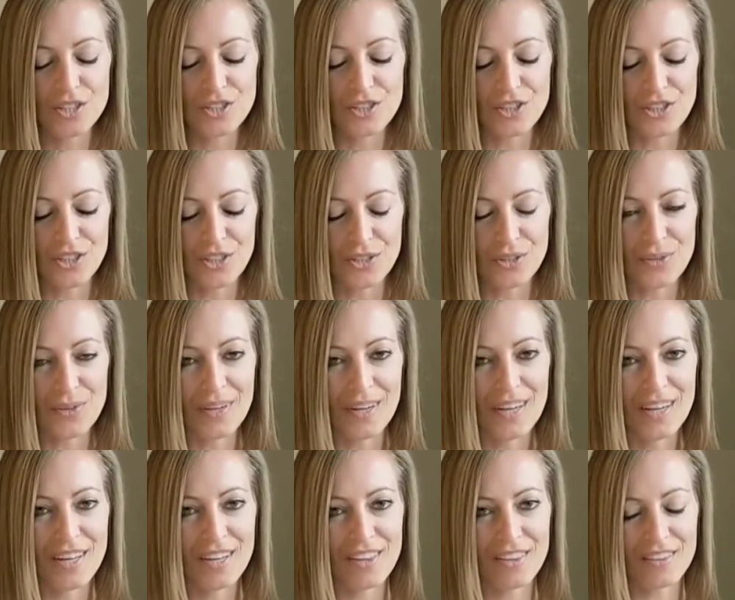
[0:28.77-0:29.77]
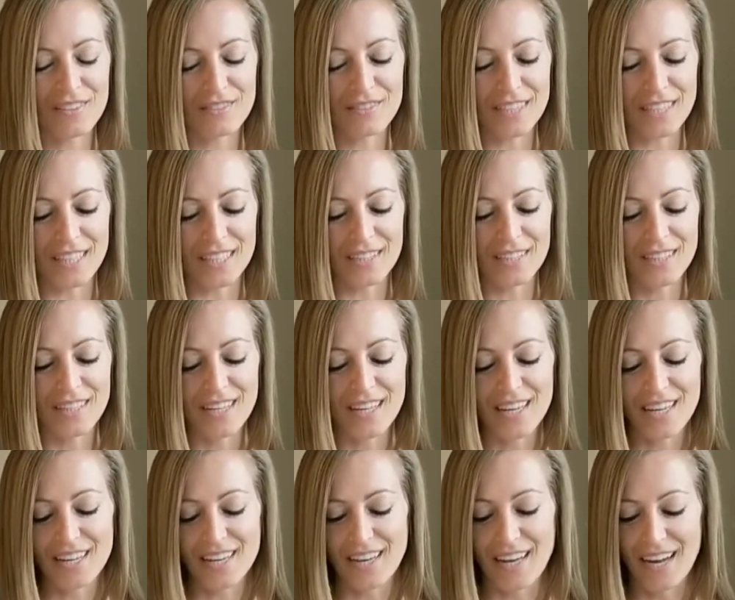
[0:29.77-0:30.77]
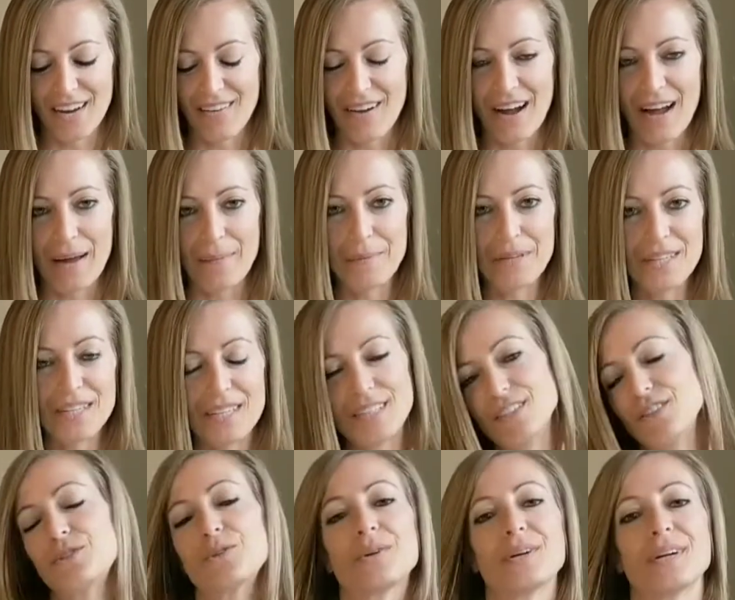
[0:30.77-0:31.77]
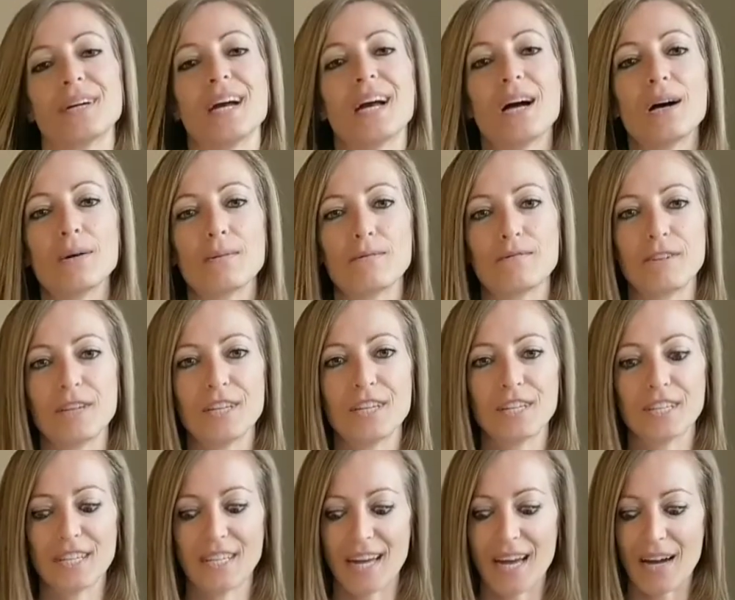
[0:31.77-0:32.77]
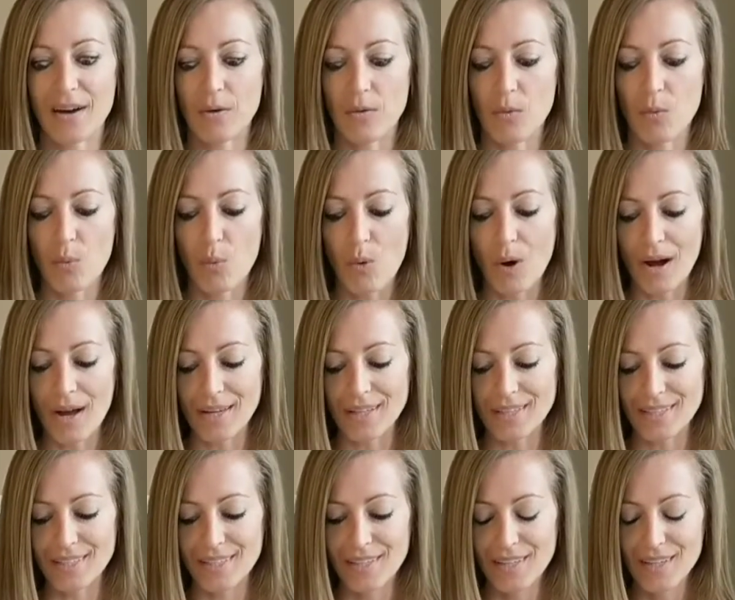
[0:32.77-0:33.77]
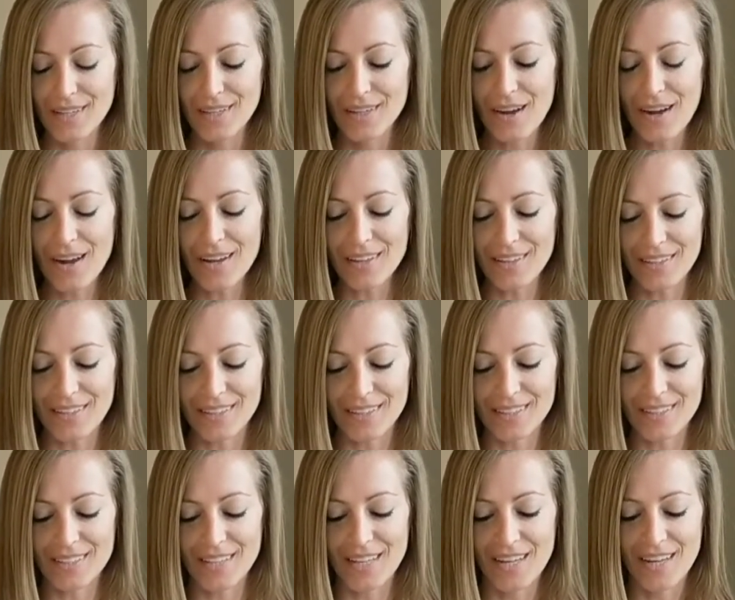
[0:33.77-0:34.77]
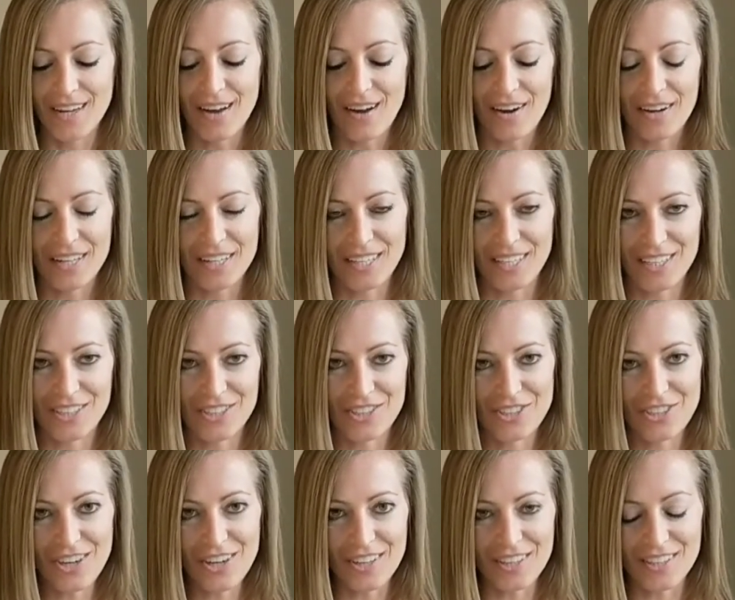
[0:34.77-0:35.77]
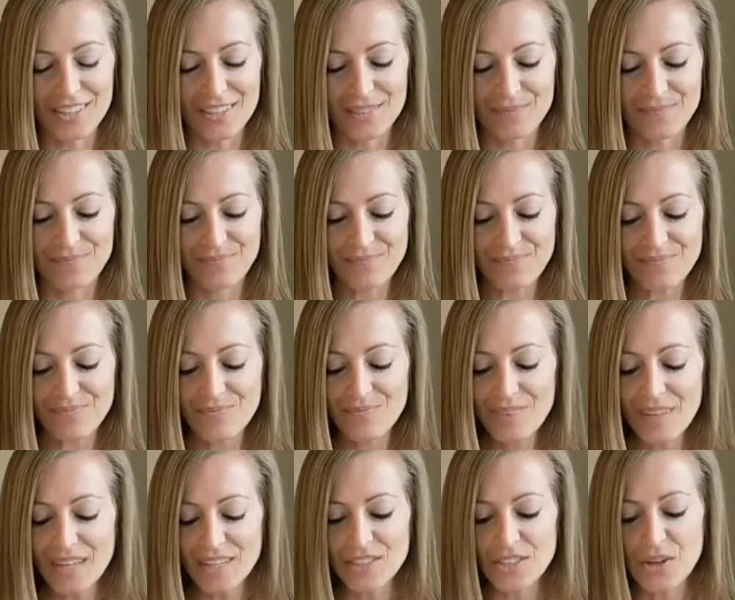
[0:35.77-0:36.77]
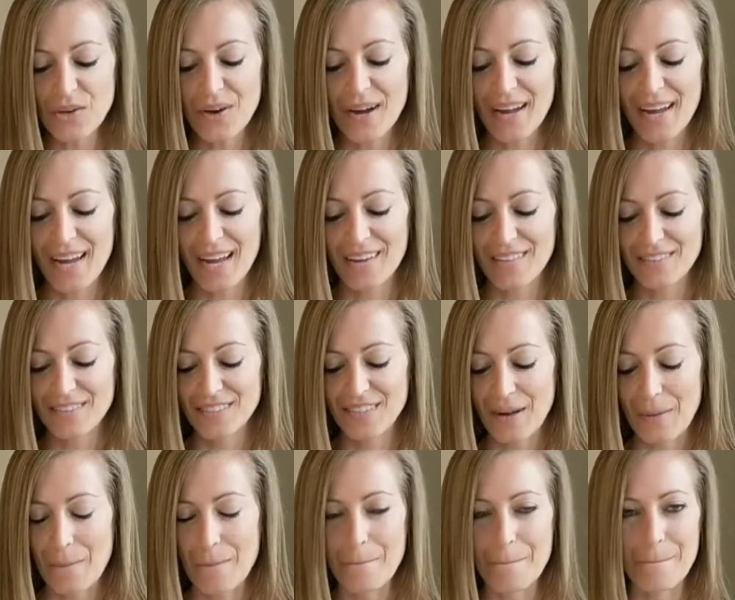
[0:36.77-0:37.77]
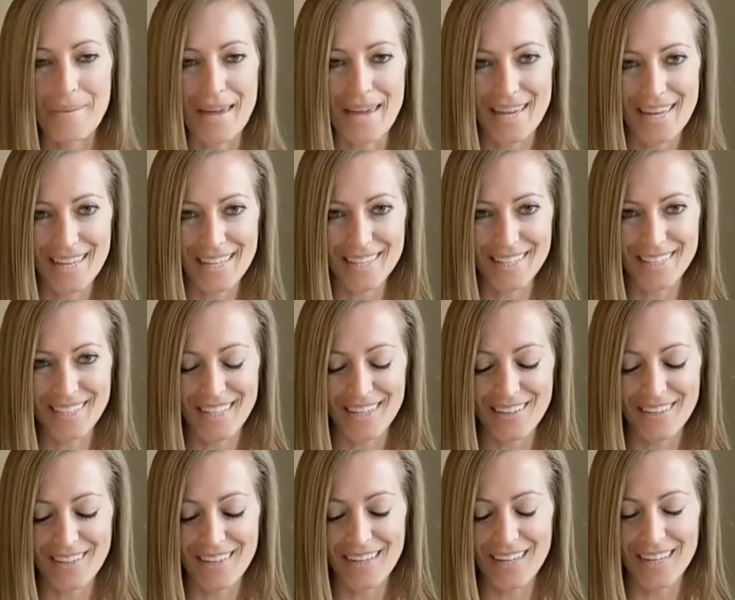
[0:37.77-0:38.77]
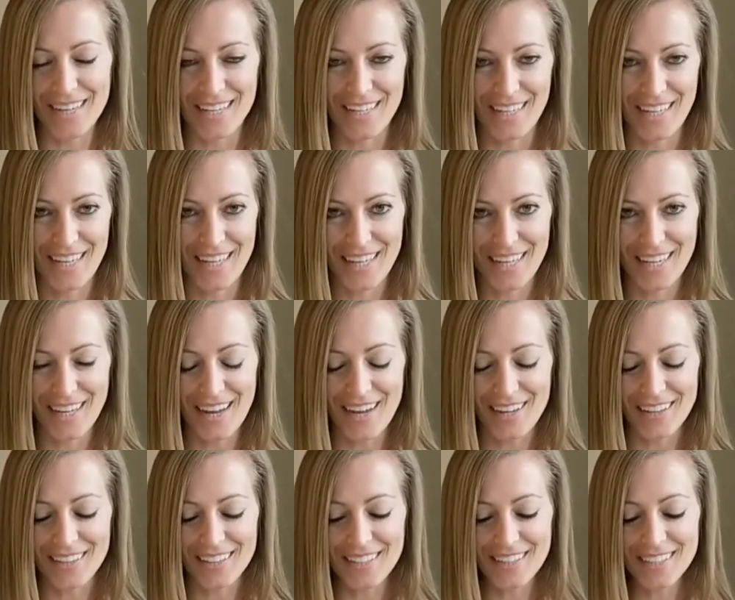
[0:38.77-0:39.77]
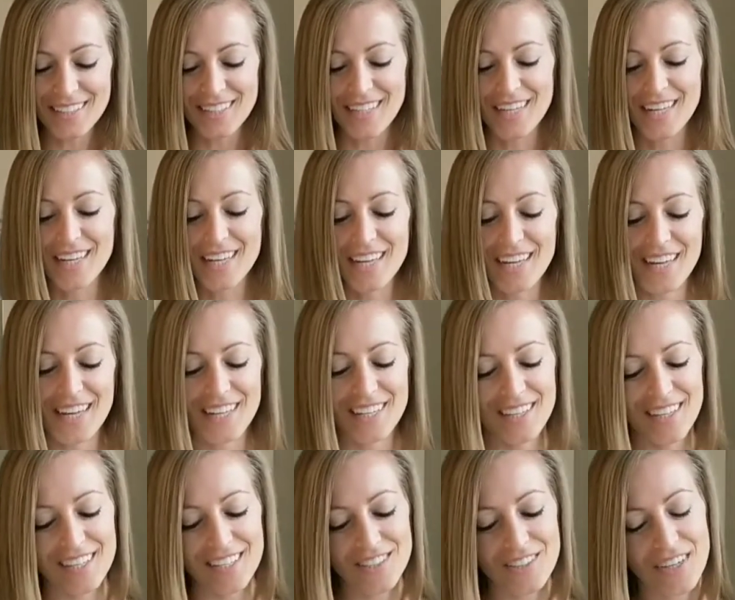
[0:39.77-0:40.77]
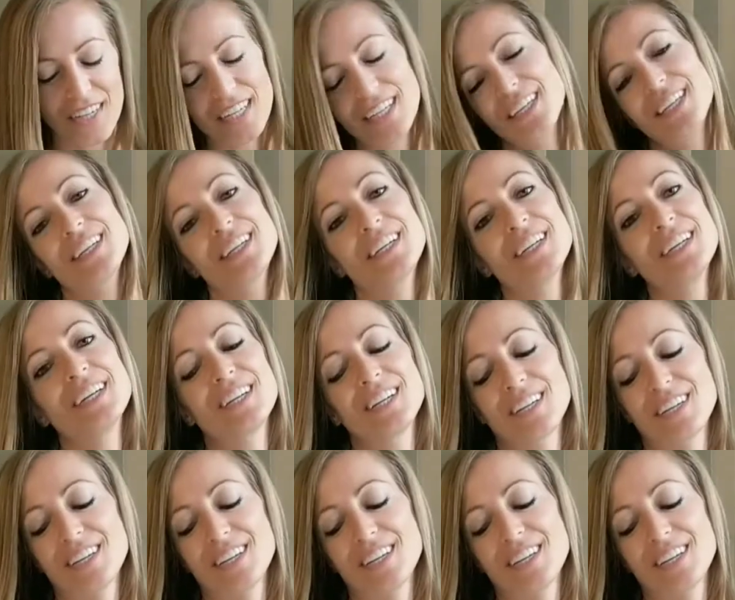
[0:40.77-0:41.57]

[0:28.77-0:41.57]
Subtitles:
2, 3. Now, I'm going to need your help figuring out what colors are in each jar. So I have some baking soda and hidden colors, and this right here